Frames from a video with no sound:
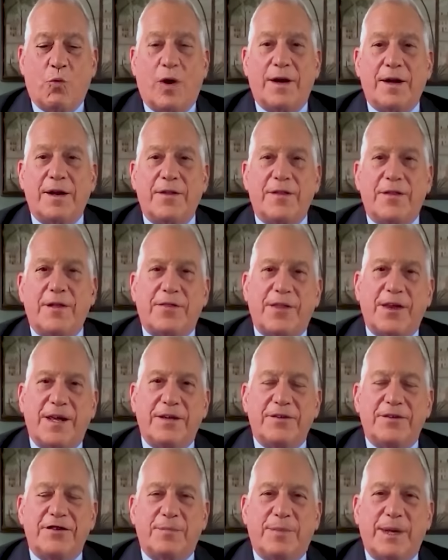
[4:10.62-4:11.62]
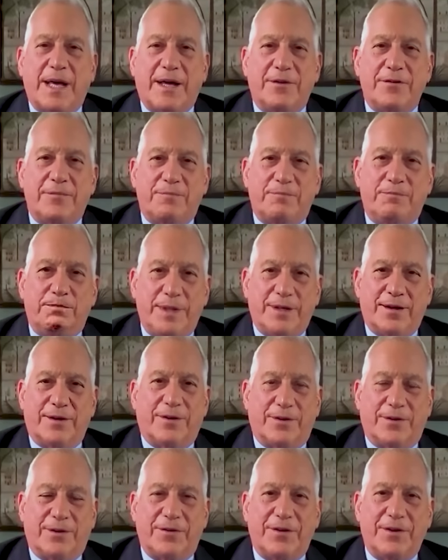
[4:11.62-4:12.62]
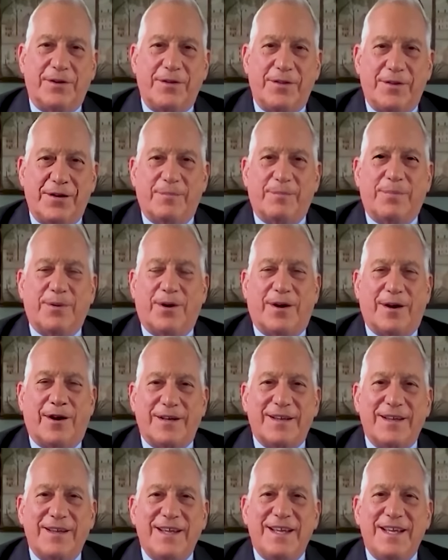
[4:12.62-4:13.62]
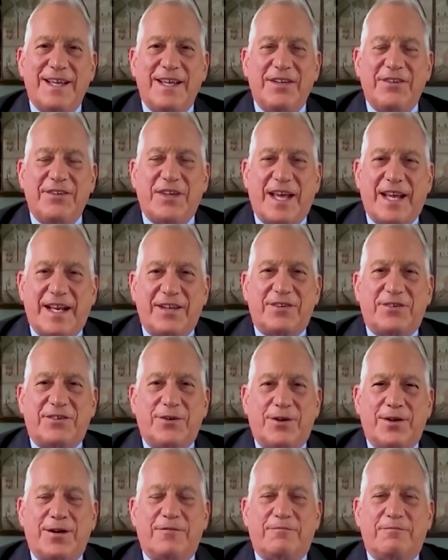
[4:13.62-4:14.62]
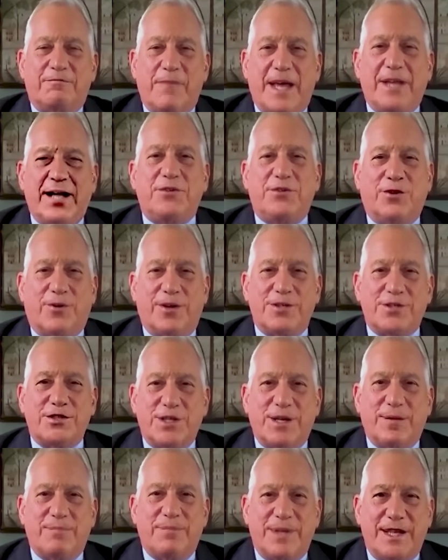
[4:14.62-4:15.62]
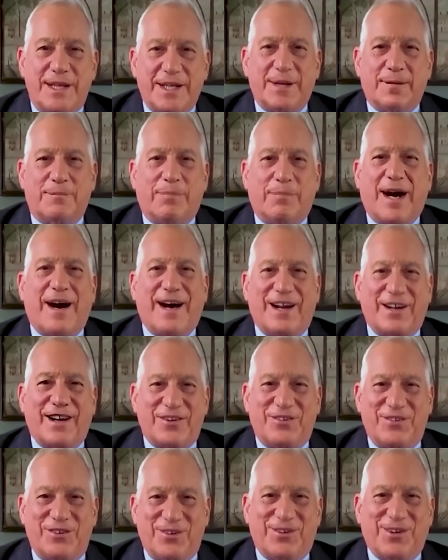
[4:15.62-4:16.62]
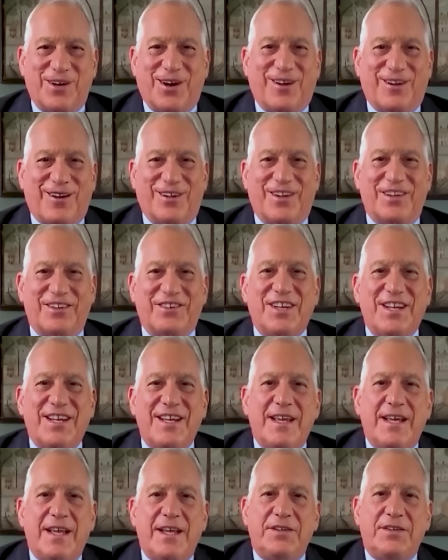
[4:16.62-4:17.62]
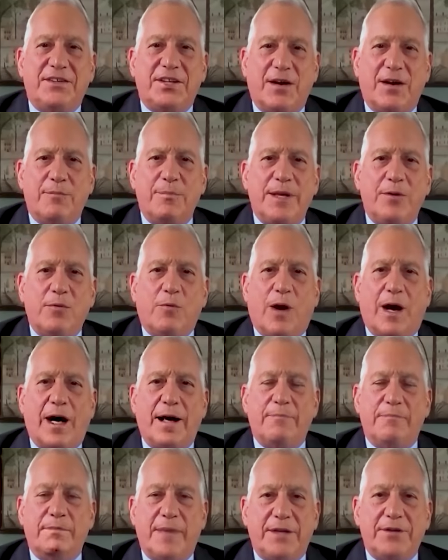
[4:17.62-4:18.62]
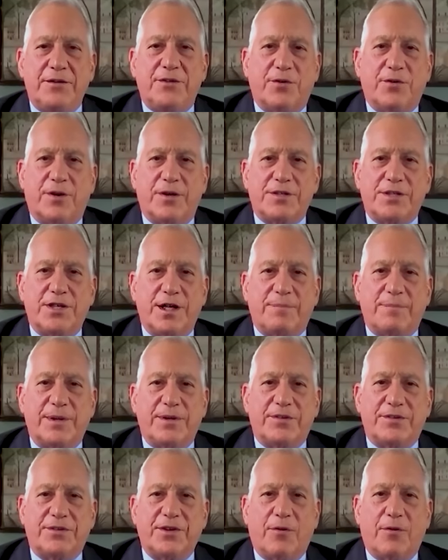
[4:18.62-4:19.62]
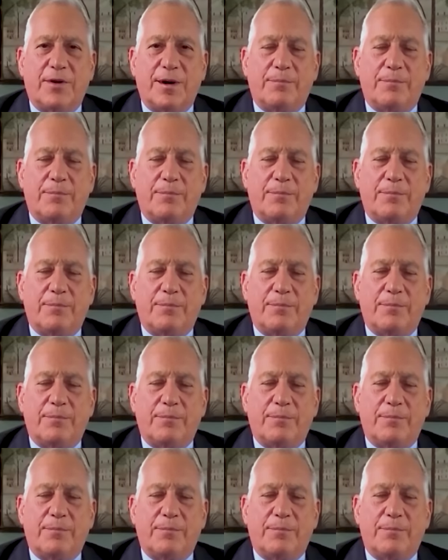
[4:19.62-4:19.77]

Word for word: One of the things about Build the book is that it's sort of mentorship in a box, you call it. Tell me why mentorship is so